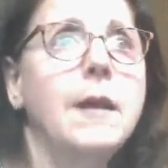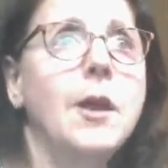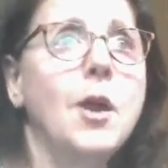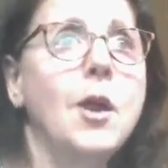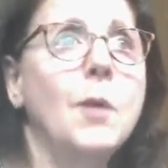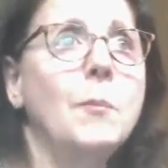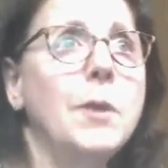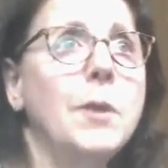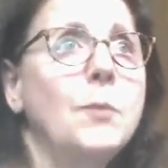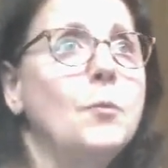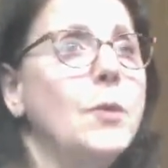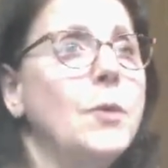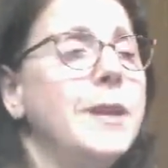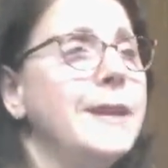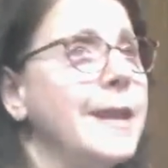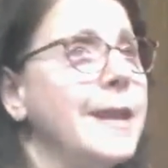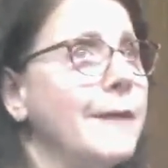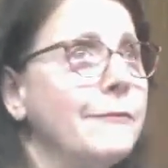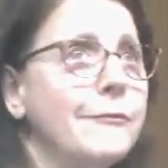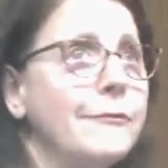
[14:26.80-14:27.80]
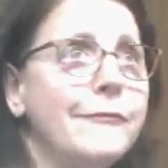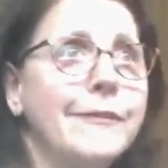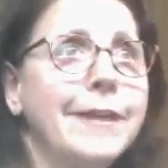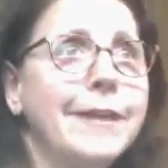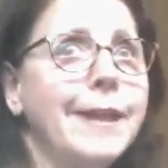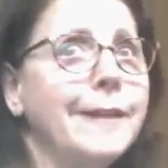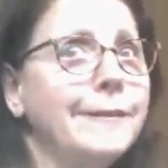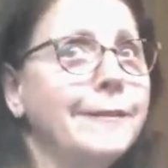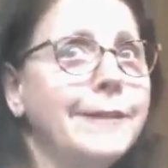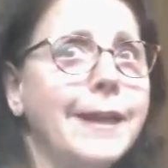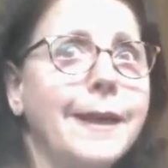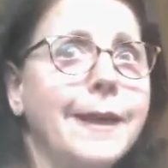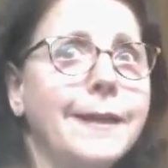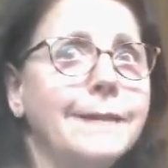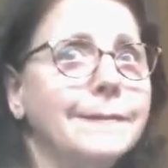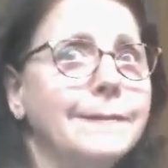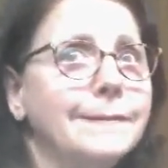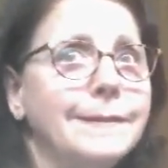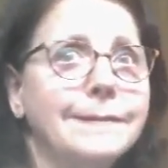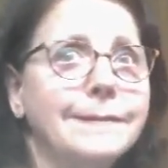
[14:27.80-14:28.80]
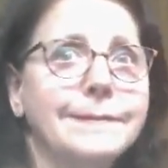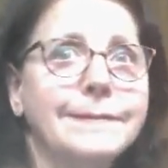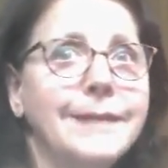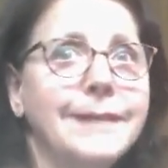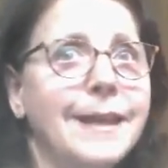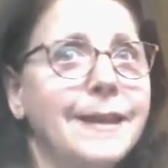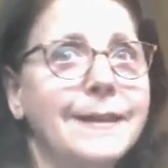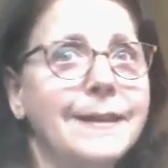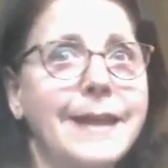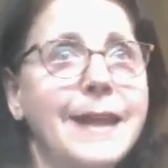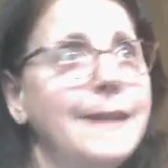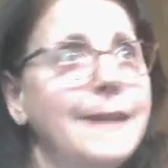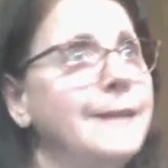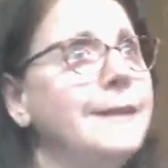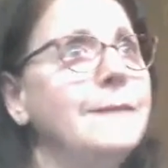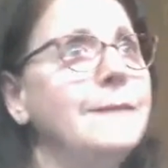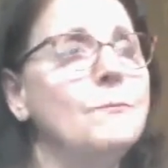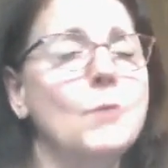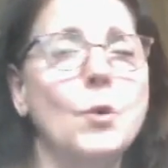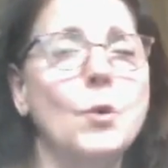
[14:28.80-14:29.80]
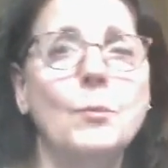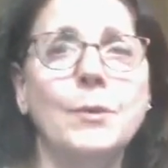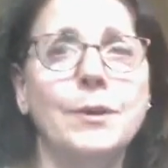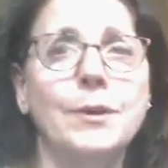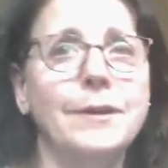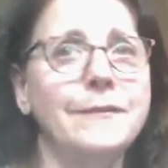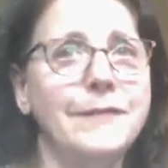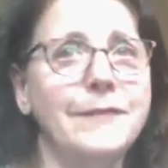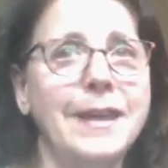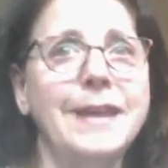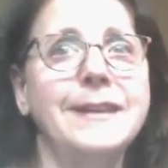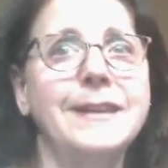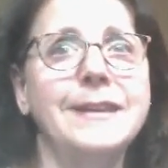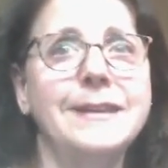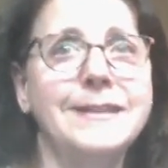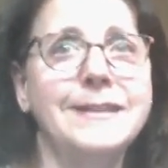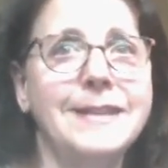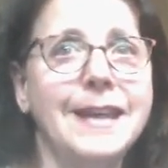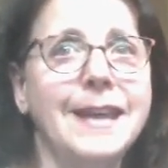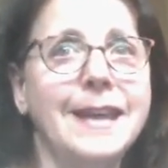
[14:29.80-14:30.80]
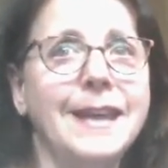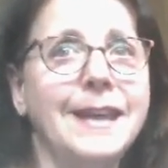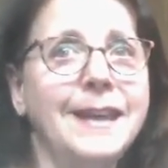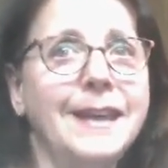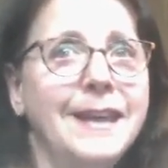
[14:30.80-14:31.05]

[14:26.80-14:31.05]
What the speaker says: And we never forget that at any moment of any day.